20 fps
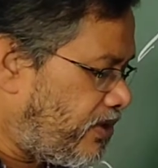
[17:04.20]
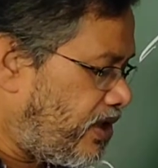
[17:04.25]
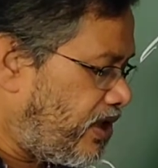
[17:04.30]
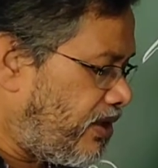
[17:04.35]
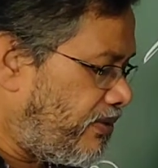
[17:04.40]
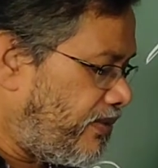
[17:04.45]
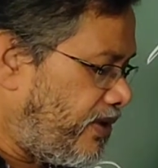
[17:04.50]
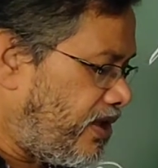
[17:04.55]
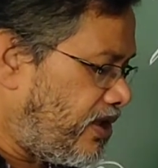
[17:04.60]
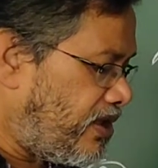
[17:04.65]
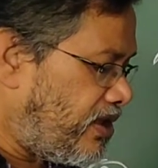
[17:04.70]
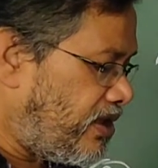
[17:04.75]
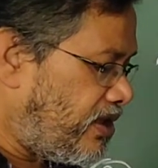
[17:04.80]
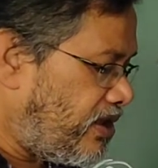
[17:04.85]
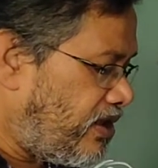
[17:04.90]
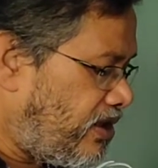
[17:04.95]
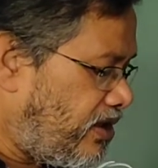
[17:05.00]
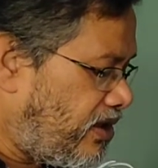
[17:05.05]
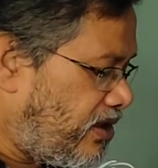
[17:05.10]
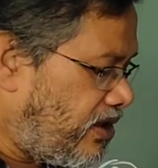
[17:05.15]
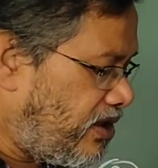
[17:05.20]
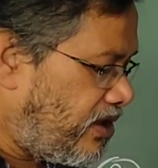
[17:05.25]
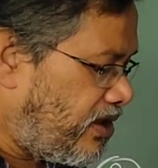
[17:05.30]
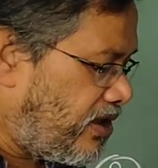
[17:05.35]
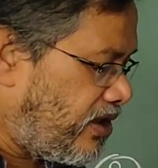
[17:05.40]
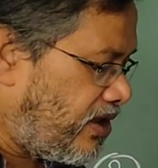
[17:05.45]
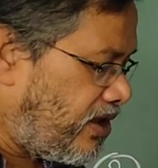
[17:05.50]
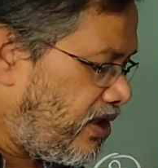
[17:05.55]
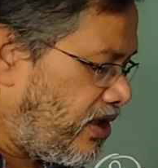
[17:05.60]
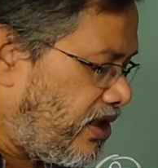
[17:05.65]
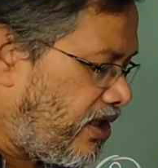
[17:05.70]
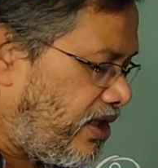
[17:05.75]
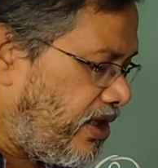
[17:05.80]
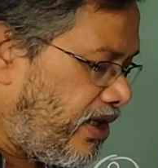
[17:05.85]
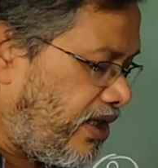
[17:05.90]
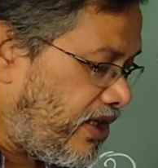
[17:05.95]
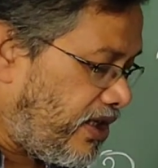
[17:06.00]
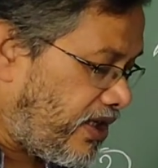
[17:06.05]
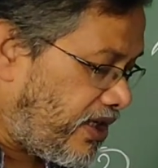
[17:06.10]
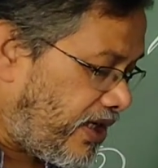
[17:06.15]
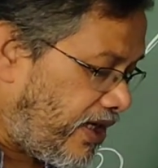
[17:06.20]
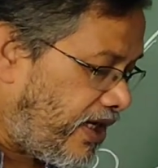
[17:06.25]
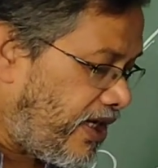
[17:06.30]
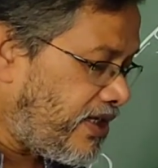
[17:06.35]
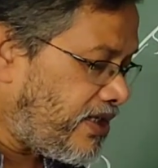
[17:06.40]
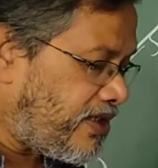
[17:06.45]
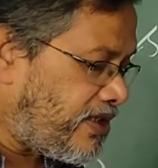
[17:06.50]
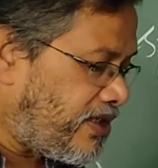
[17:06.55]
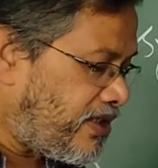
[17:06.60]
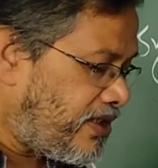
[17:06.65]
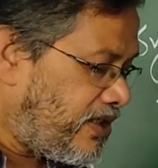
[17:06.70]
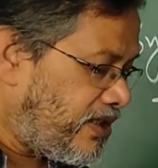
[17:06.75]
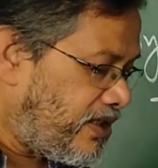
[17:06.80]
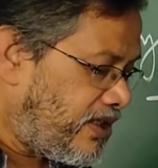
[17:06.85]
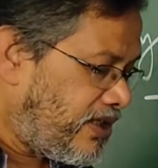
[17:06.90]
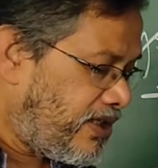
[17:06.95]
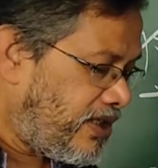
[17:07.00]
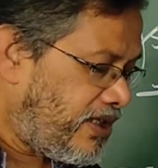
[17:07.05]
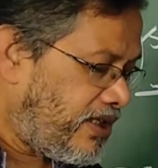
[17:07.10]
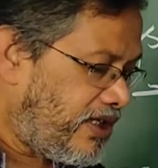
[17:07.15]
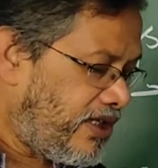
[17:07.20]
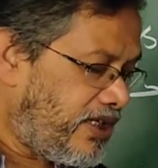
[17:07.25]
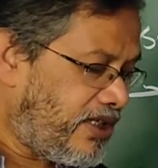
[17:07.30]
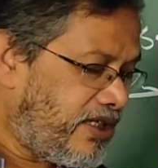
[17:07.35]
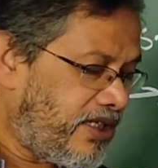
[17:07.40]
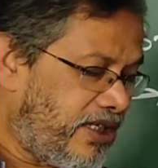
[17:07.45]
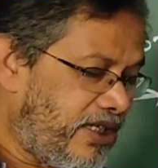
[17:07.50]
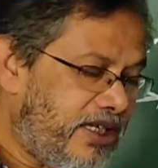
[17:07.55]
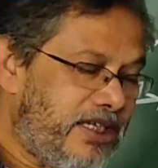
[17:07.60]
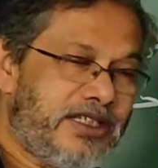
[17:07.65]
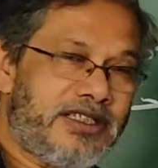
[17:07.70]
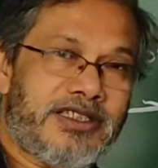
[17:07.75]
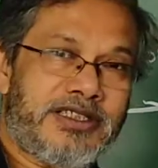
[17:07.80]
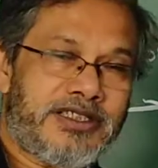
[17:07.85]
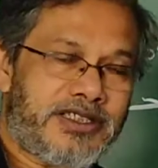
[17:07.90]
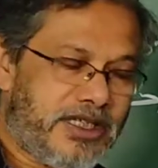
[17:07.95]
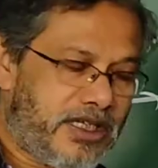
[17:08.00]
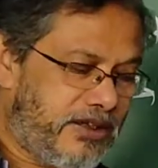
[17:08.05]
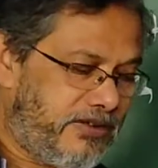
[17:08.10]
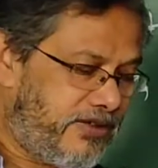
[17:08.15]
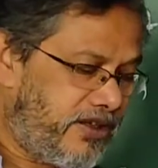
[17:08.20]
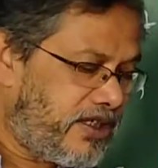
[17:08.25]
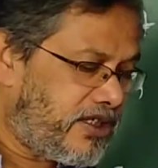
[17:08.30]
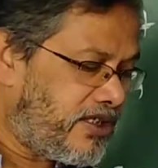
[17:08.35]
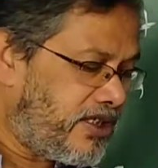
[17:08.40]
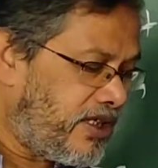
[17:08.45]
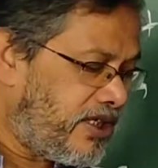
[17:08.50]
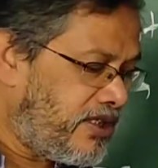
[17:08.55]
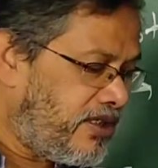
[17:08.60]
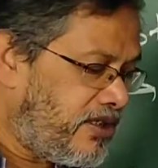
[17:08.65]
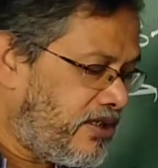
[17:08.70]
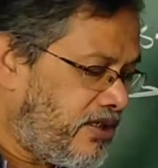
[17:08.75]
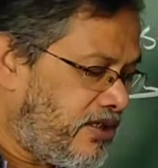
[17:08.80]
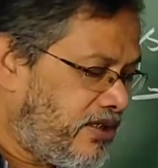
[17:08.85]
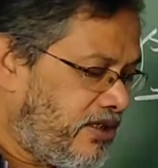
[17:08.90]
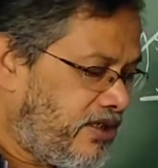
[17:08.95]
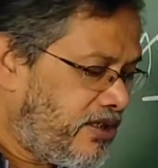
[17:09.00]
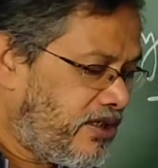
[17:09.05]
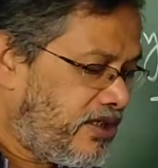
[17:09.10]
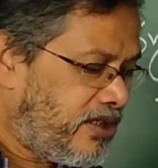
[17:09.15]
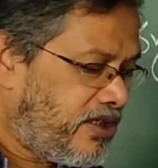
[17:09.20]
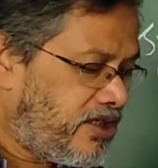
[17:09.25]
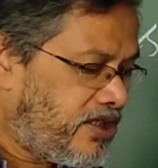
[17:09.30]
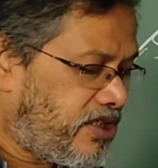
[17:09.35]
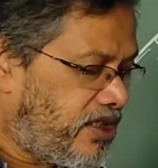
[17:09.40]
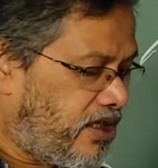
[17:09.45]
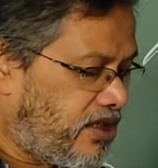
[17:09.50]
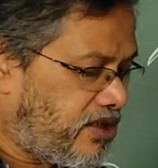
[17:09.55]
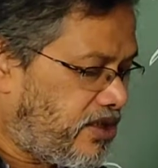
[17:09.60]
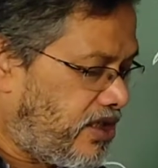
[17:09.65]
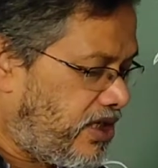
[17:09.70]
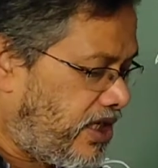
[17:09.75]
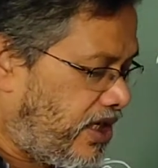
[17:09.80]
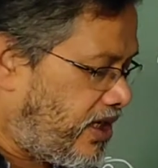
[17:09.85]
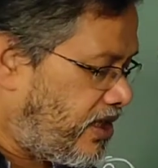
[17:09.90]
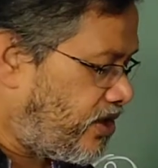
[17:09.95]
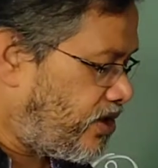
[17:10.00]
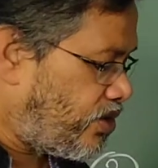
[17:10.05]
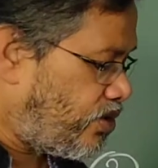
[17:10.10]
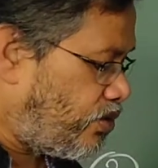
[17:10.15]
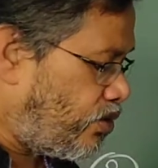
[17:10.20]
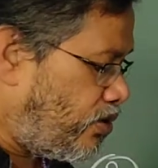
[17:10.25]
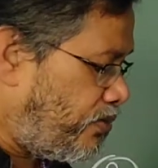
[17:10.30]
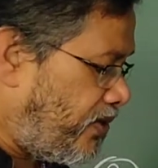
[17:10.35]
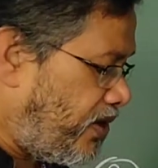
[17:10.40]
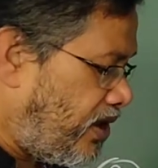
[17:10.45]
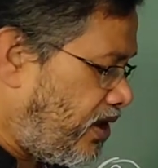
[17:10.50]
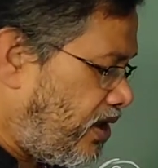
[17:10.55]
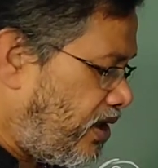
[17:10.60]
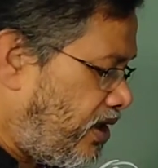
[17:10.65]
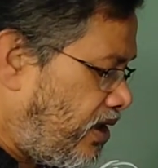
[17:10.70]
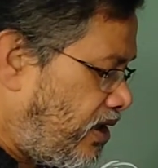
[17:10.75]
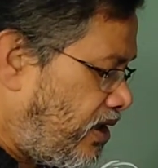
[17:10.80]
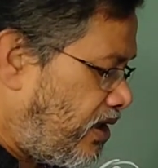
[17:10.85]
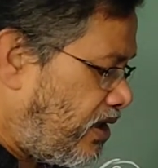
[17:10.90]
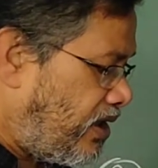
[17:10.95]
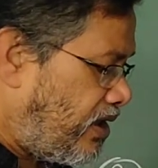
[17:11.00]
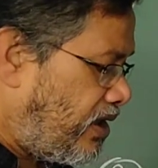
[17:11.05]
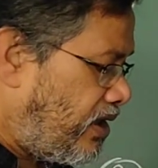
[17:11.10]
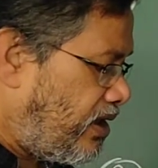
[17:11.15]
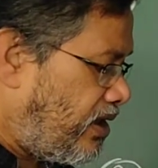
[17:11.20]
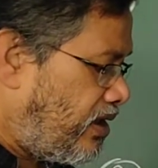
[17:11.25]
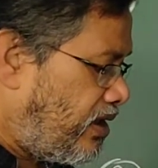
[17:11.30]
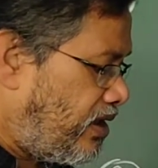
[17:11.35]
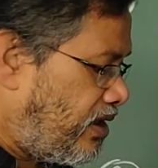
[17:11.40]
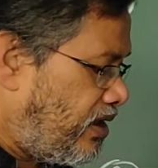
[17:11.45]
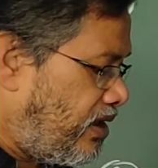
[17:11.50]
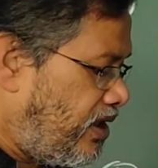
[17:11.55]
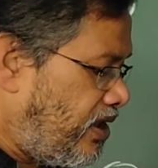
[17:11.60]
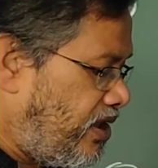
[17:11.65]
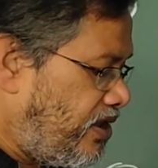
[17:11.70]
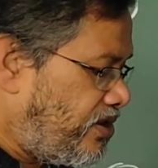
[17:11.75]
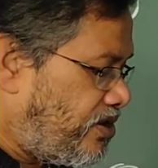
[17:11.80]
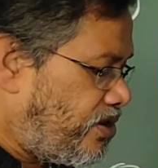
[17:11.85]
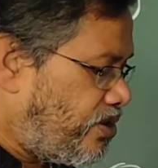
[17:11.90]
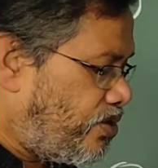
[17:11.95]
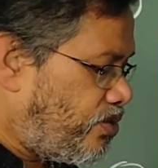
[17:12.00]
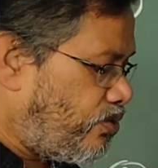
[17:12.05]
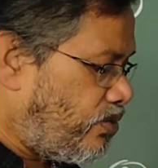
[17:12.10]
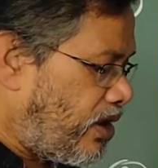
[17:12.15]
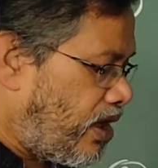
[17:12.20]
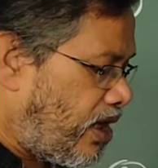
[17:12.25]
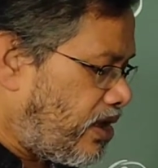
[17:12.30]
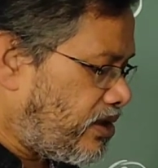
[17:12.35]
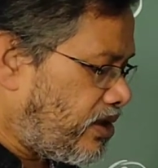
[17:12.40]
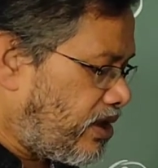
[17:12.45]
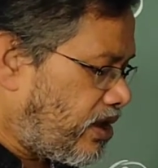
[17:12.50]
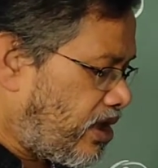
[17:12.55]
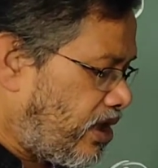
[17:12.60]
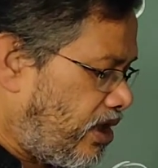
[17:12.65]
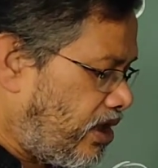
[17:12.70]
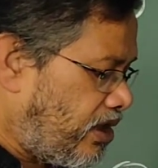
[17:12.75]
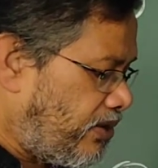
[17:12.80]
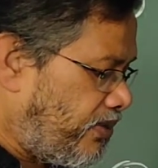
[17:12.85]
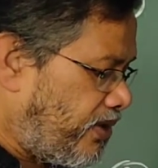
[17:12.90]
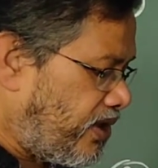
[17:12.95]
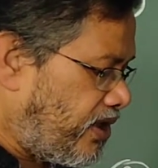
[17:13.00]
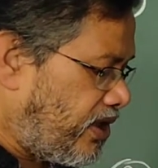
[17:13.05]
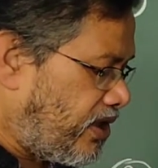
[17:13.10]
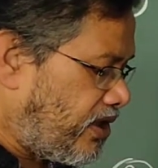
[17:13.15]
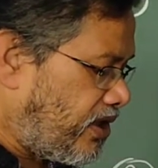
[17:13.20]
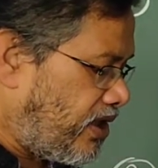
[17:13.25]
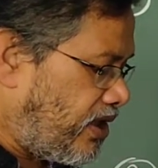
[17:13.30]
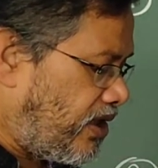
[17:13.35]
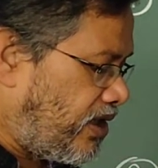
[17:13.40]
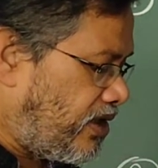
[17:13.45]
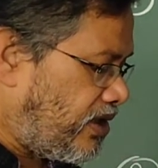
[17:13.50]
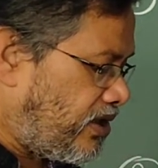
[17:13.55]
limit. In case a tenant is evicted, such land should be leased to other cultivating tenants.